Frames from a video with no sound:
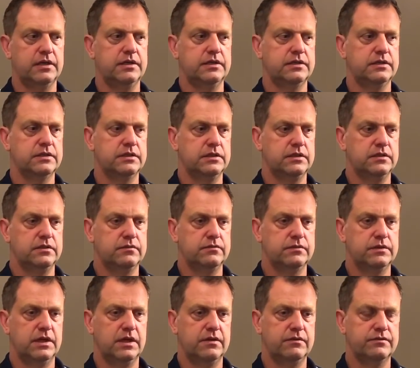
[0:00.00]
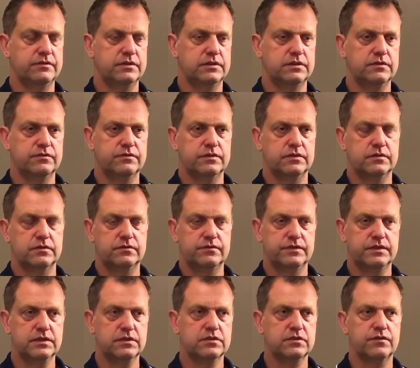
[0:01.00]
and we have different
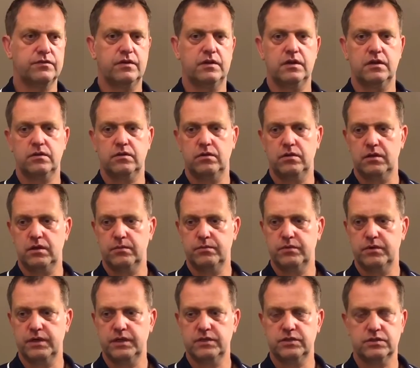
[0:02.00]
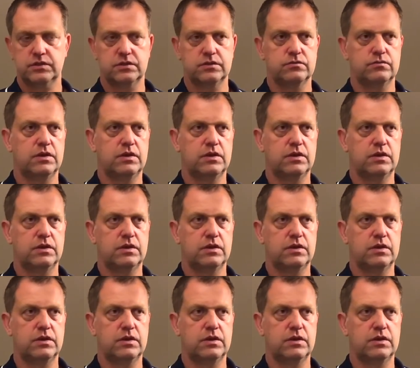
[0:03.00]
fields of our collaboration.